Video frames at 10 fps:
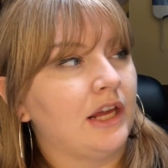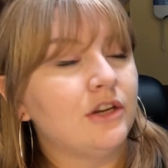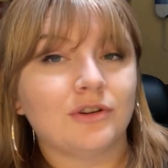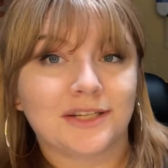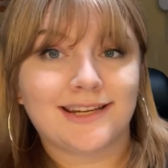
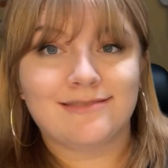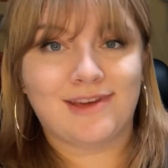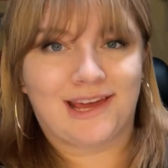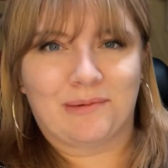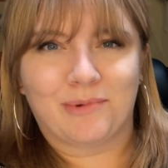interested in
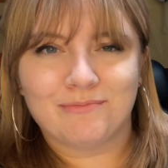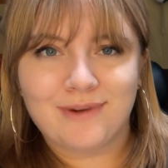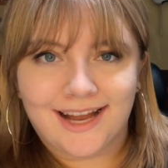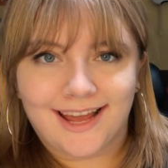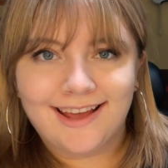making more
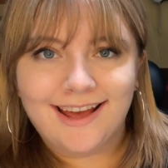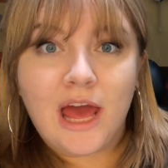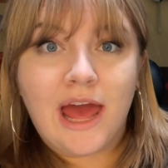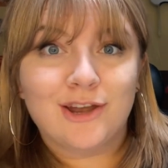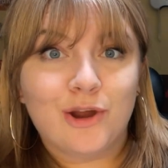money
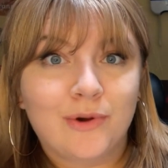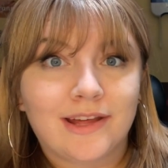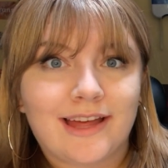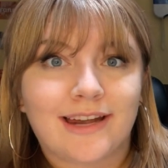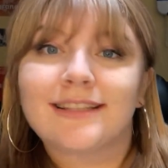and knowing
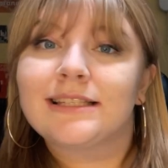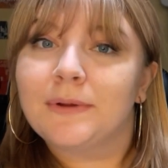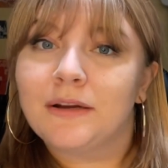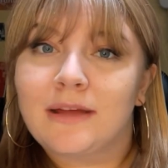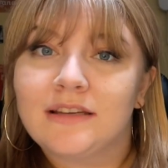that
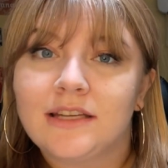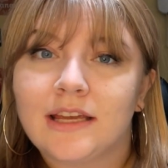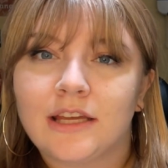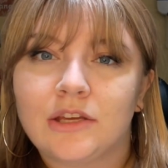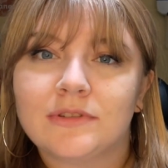
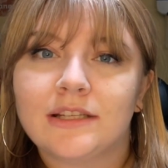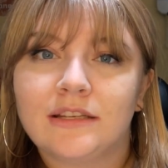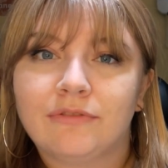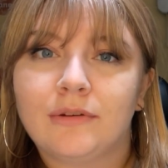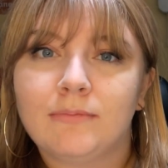experimenting and using
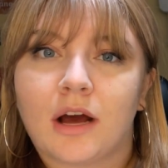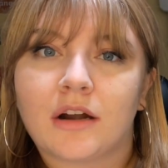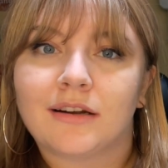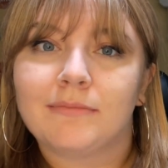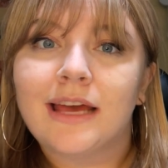different
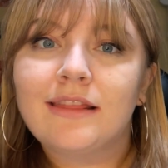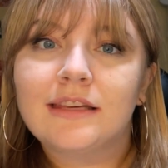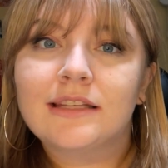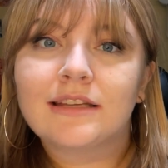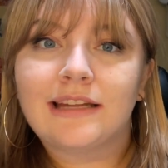modern
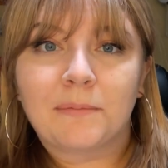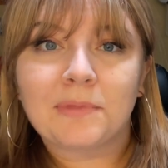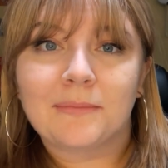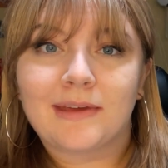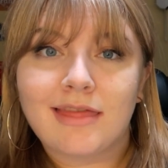methods could help
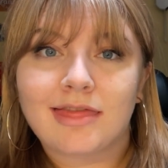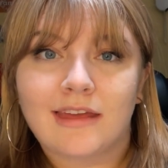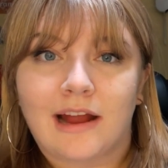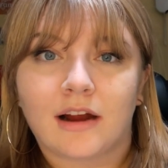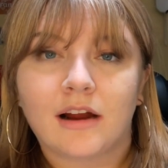them get
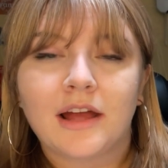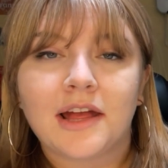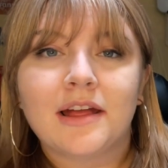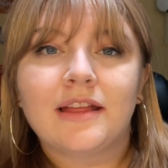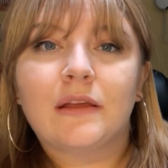there,
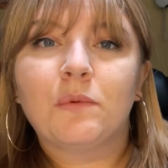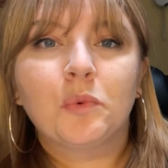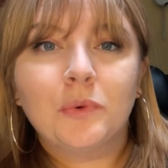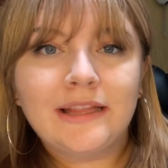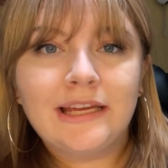they were
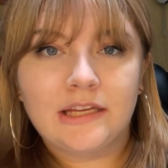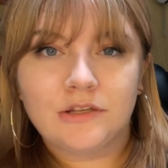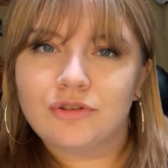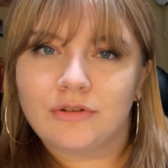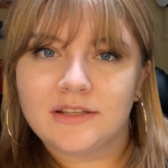really
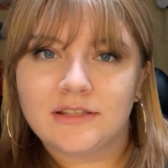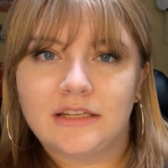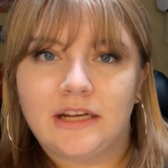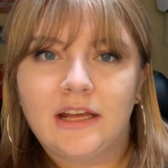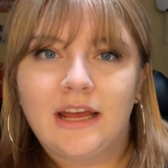
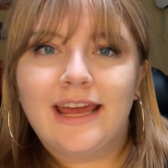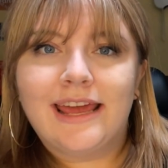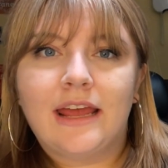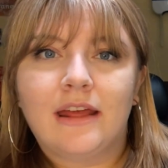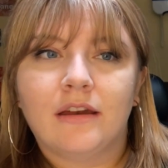interested
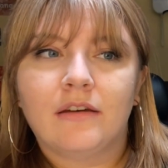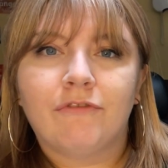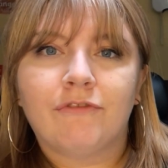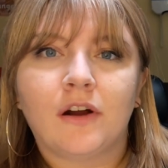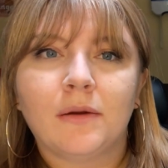in
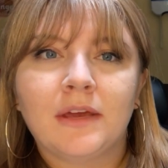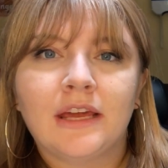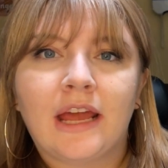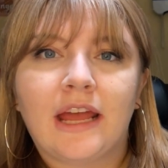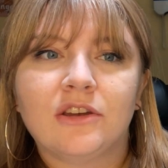
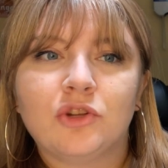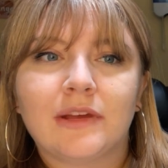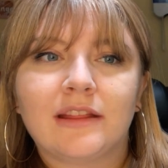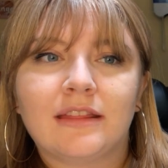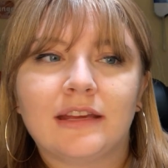farming and
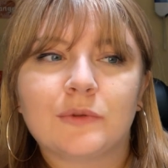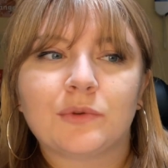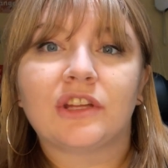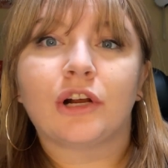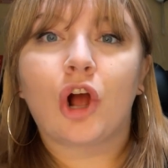doing things
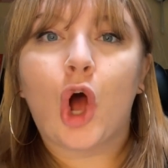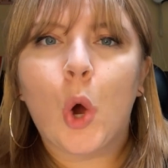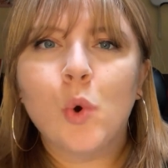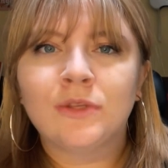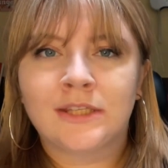with their
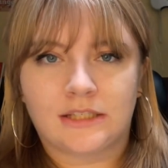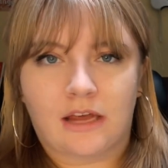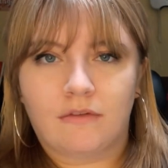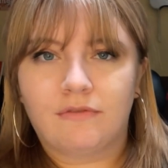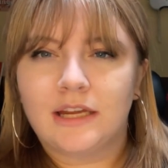own
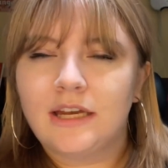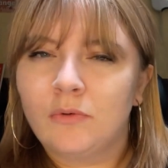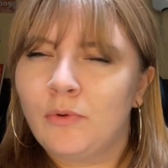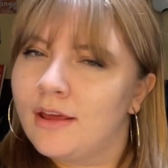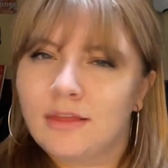stuff. They didn't
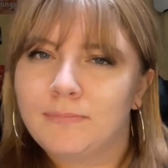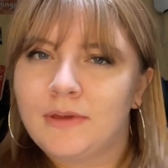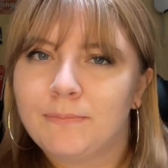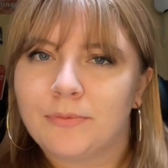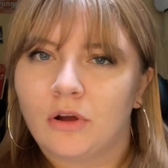want other
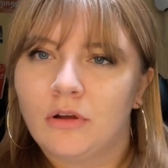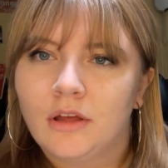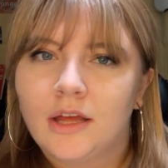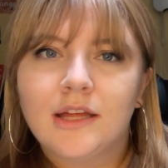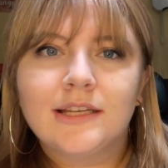people
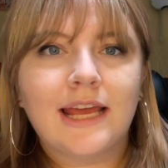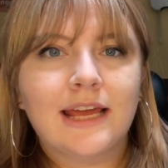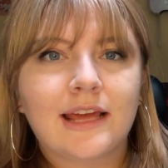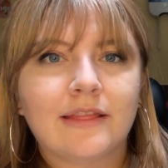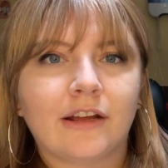
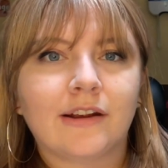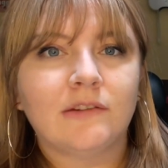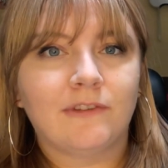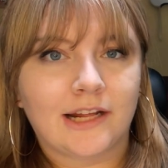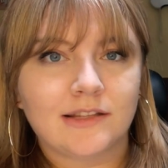taking their
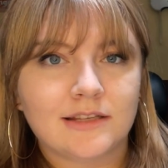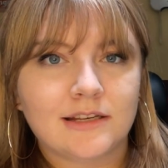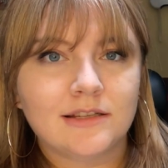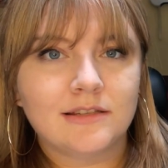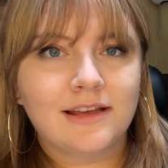
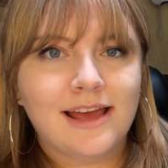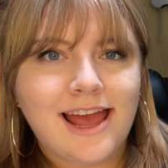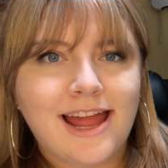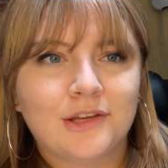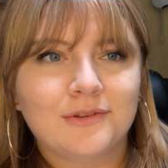advances
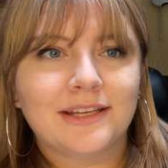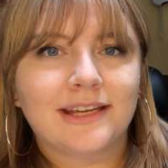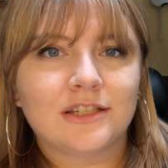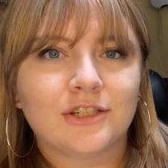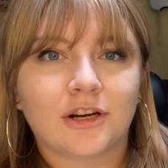and using
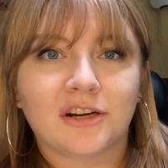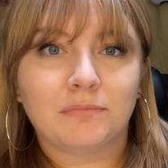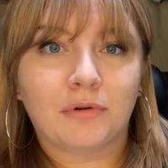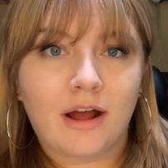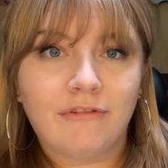it to turn
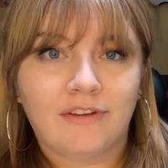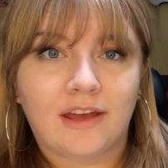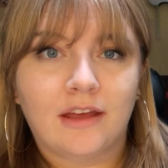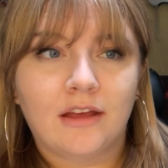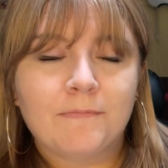
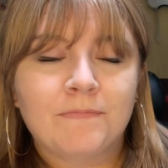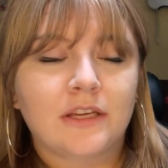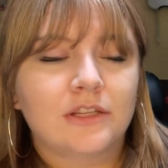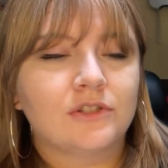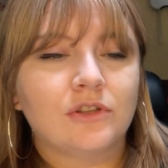profit.
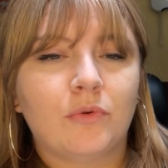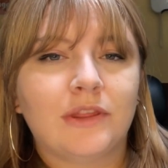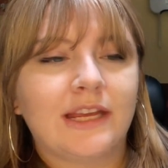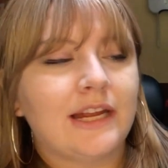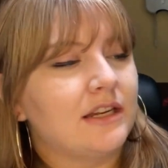So what
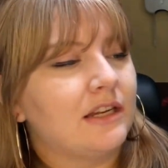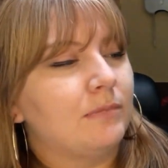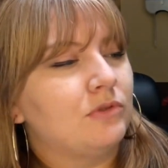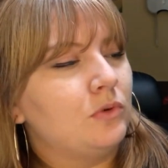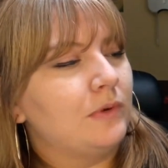they ended
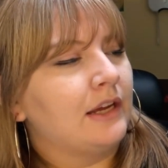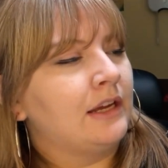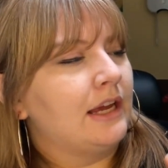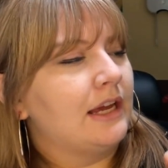up doing